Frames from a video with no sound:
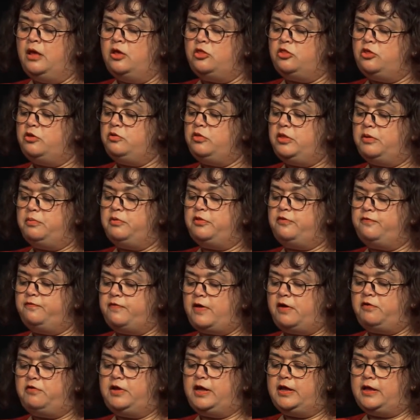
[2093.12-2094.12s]
Judy was
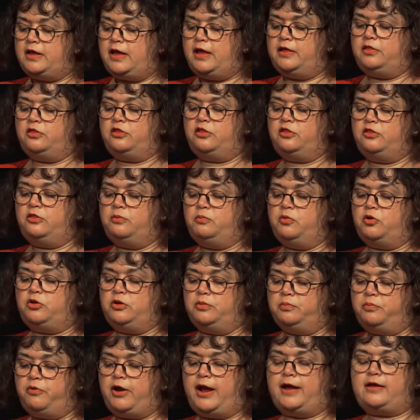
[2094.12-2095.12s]
very against the
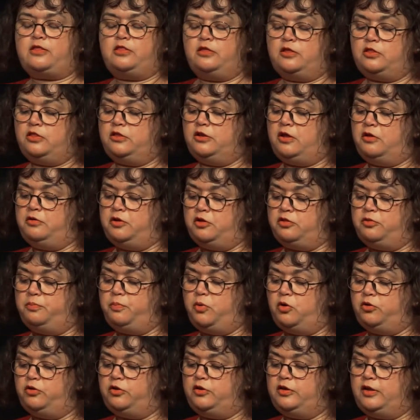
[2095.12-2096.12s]
modern practice known as
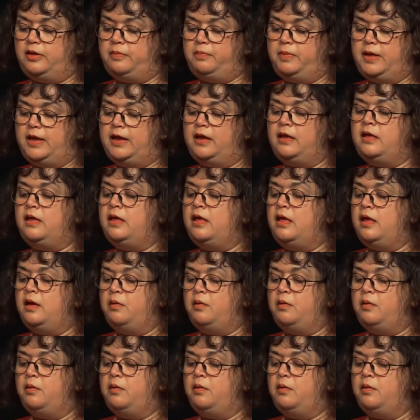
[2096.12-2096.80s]
pond dipping,